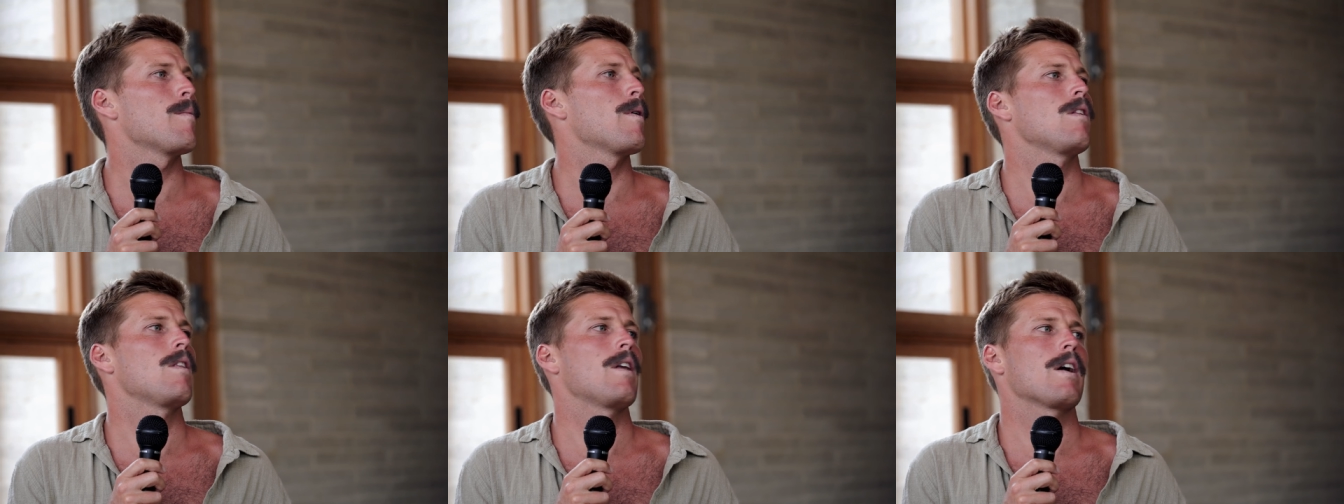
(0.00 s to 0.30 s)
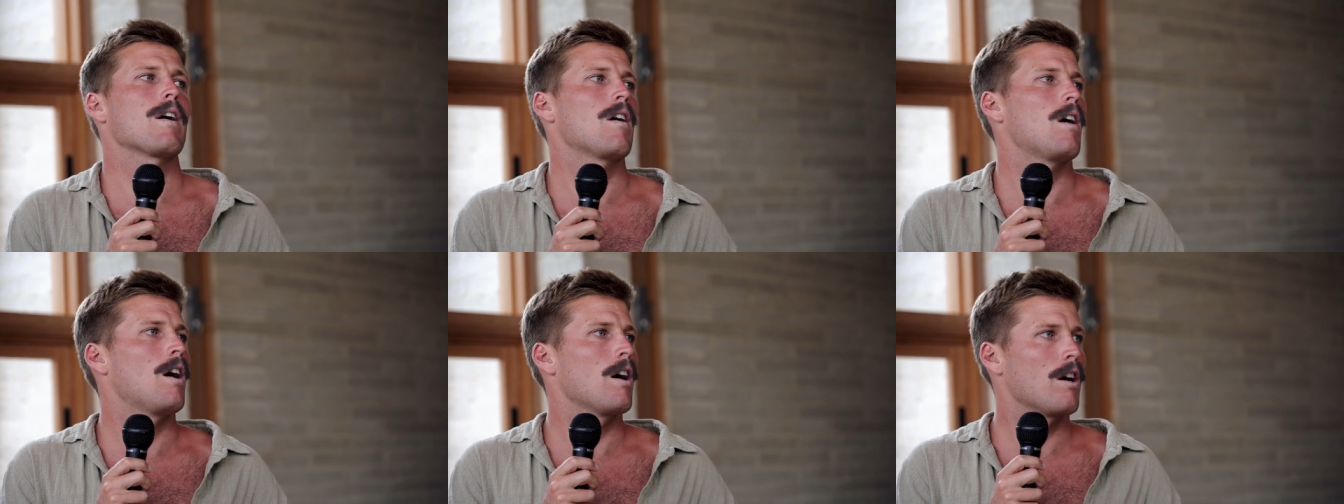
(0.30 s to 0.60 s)
my
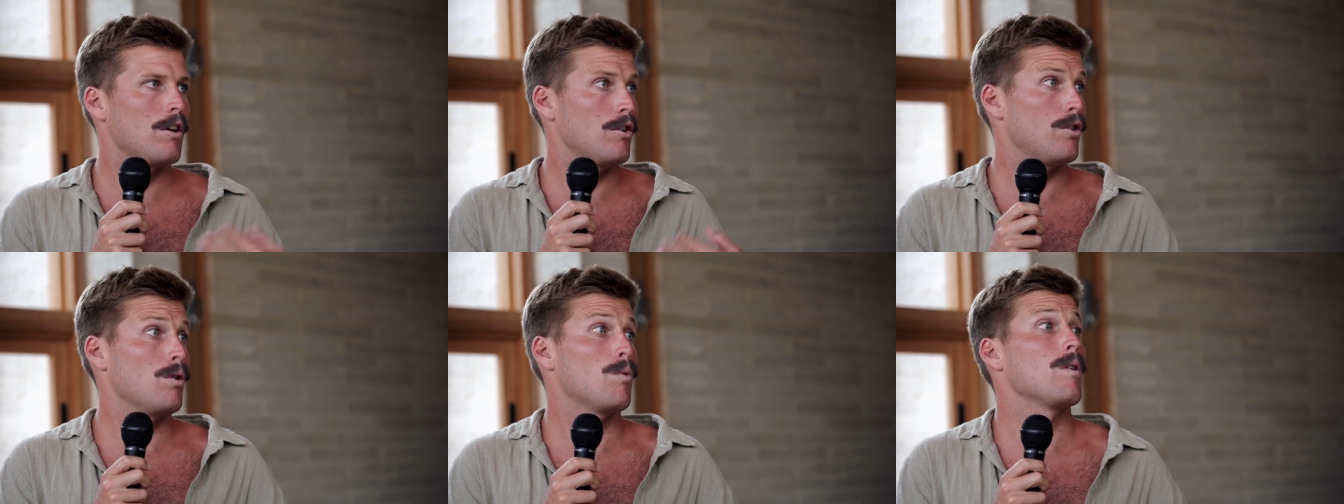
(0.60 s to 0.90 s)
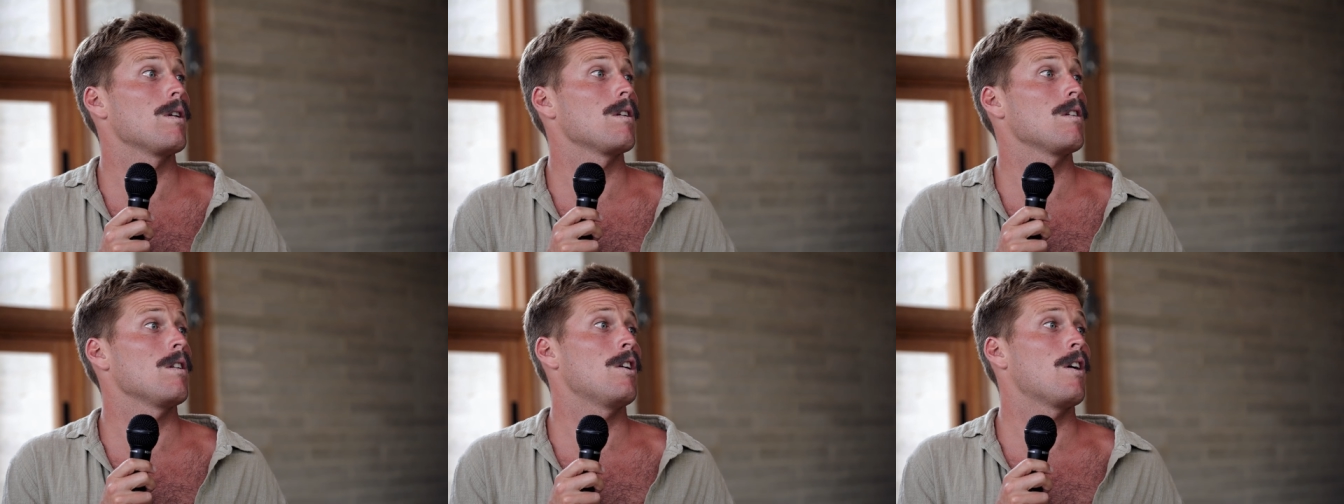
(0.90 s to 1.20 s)
like. I'm gonna
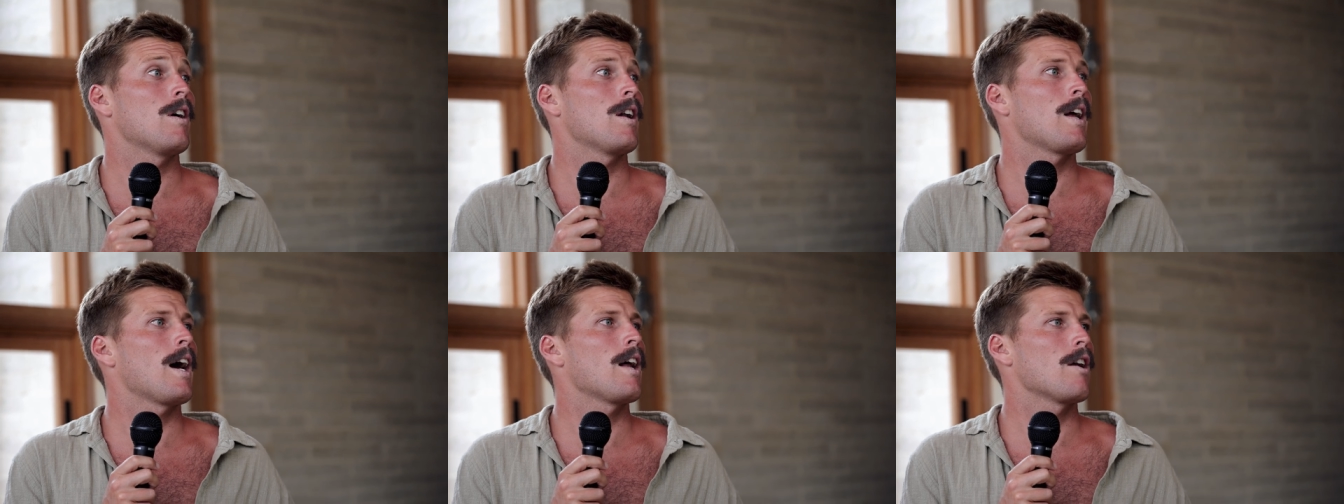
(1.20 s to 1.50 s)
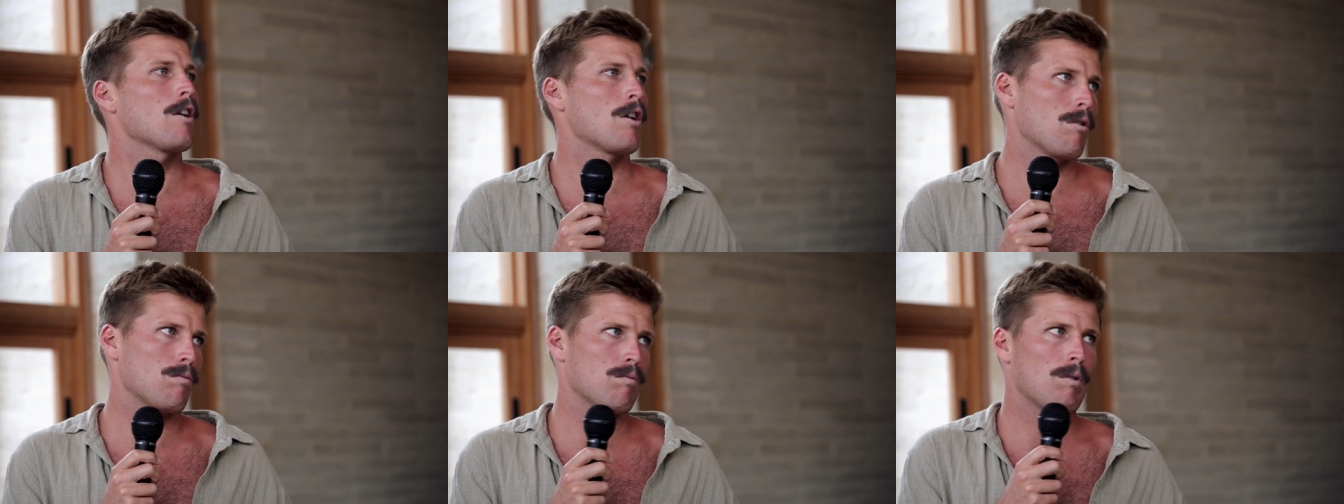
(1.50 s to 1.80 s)
do it, you know. And I
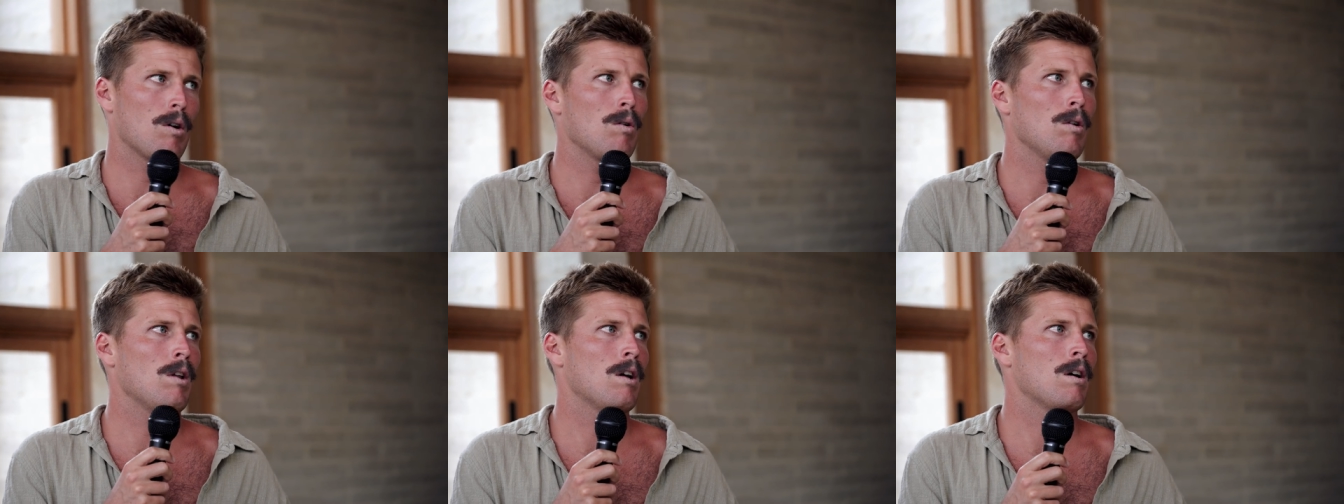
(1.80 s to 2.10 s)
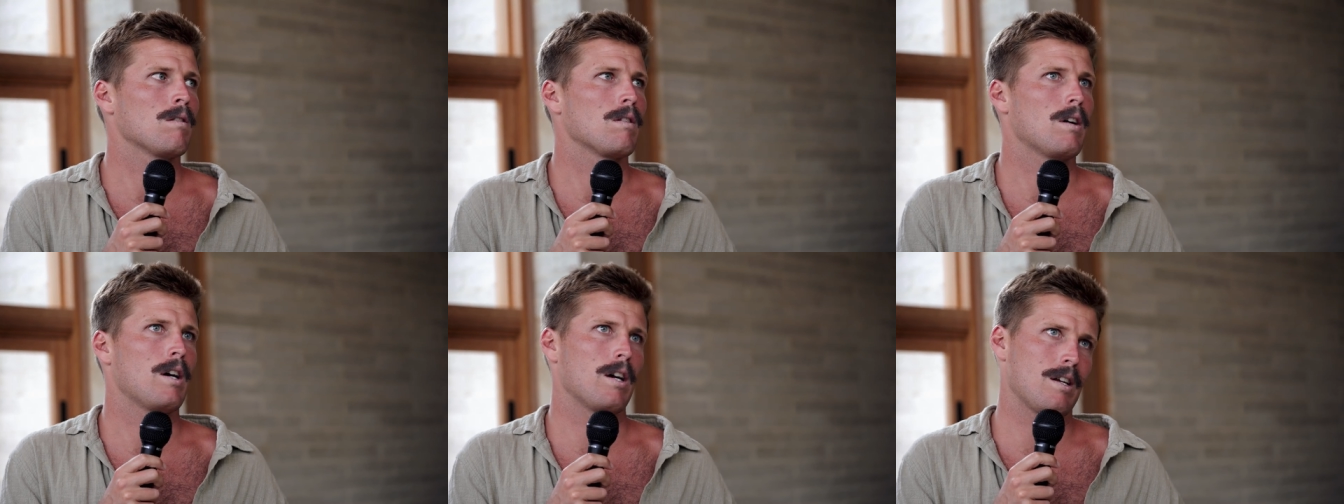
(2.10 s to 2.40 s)
had a Corolla,